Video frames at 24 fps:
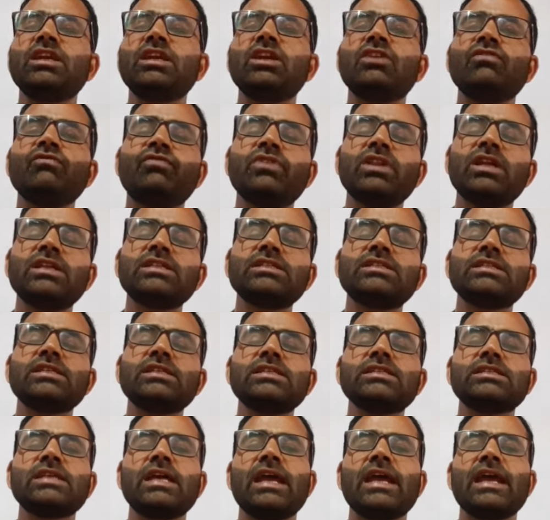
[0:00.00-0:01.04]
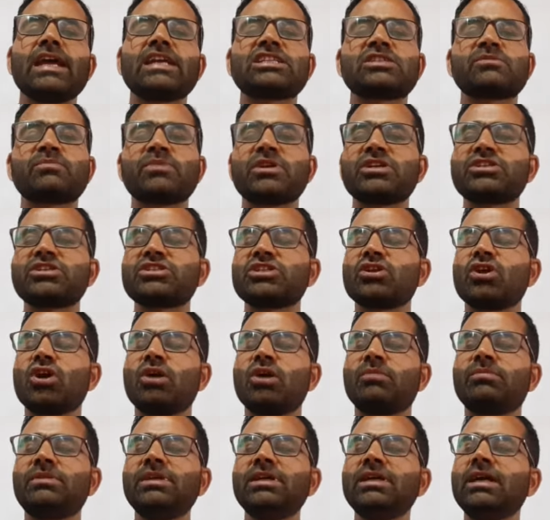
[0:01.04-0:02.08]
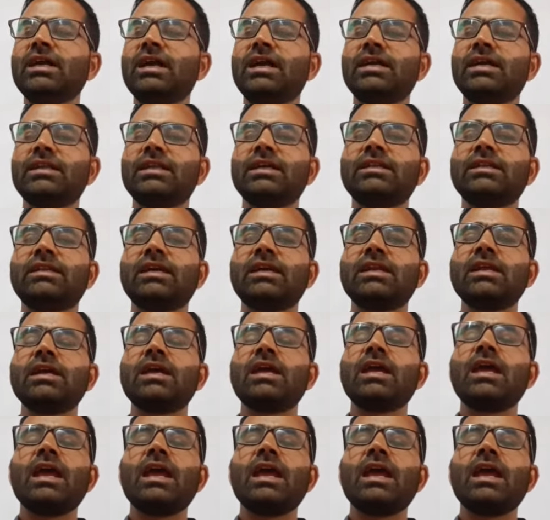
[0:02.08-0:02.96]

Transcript: influences the expression of another